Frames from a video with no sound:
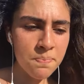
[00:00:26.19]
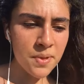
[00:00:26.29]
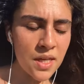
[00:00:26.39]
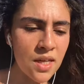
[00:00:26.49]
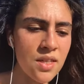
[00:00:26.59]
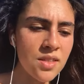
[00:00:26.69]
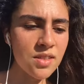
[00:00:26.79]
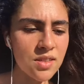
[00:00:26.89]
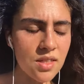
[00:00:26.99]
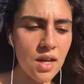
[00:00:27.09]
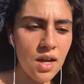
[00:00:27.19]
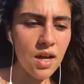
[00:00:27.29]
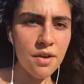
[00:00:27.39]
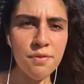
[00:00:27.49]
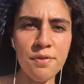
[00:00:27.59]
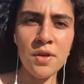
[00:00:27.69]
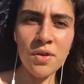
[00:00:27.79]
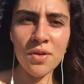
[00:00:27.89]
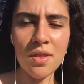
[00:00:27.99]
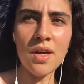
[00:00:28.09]
Because I
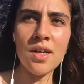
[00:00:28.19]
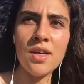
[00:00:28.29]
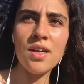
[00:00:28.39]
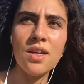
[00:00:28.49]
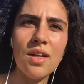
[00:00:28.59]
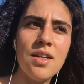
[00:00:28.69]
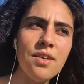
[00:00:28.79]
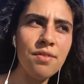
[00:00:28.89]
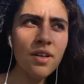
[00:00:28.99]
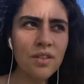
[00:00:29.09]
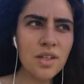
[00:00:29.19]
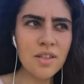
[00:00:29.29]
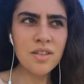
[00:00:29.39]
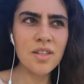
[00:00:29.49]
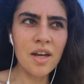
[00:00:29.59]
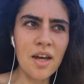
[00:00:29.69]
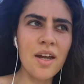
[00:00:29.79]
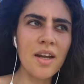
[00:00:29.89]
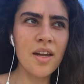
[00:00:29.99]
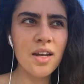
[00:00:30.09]
feel that Valentine's
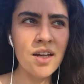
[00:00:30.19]
Day